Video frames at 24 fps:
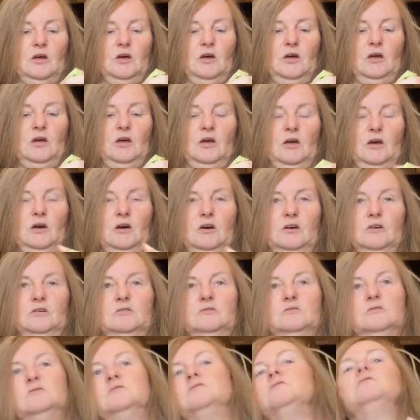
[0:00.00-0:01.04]

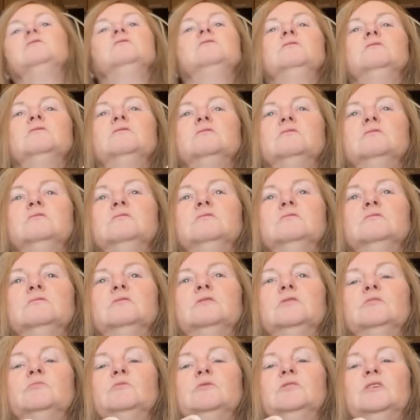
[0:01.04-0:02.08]
And
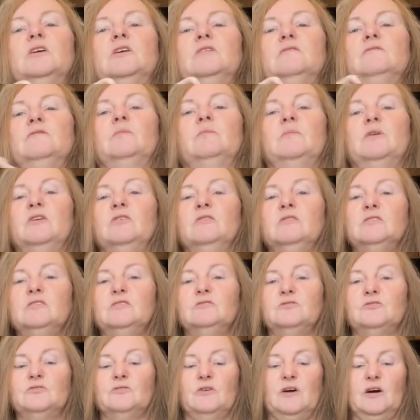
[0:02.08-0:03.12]
there were Native
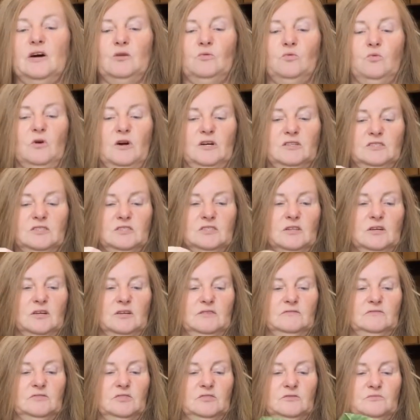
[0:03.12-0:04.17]
Americans who had white
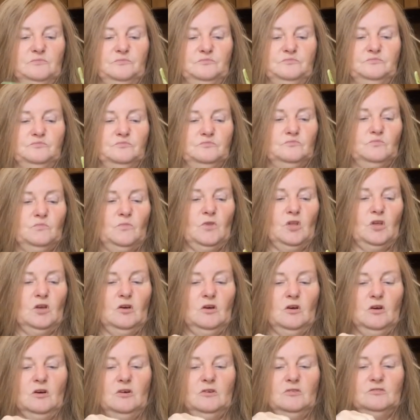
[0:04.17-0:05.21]
slaves.
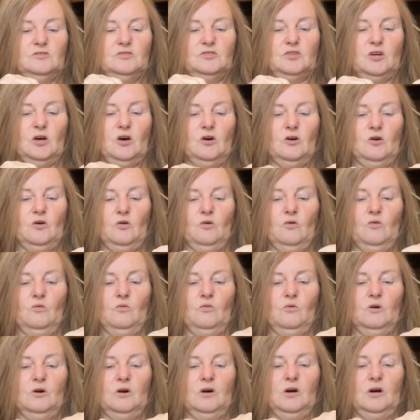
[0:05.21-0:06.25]
So
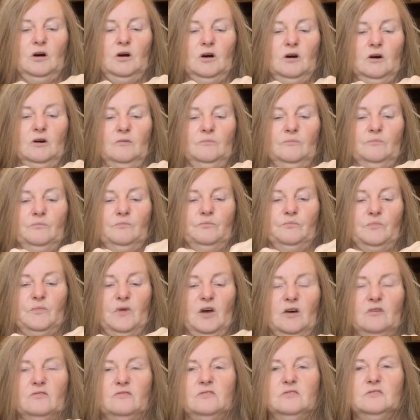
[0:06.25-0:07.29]

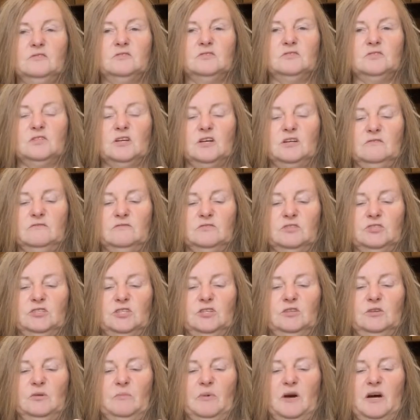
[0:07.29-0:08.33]
I think the state of
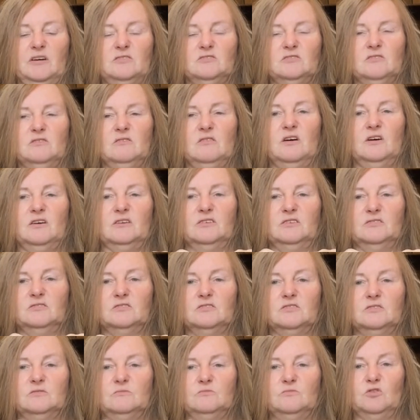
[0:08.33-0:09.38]
Virginia passed a law against
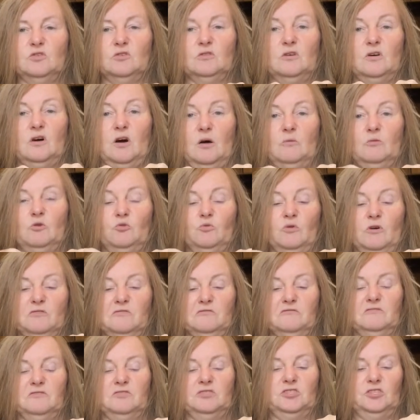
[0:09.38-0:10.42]
it, or the Commonwealth of
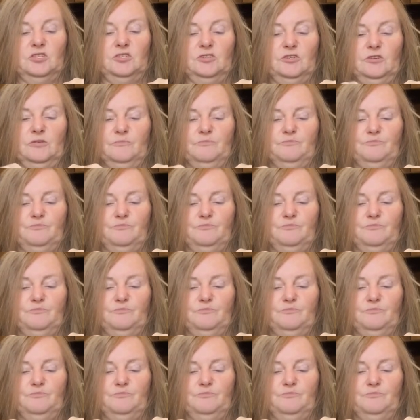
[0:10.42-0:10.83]
Virginia.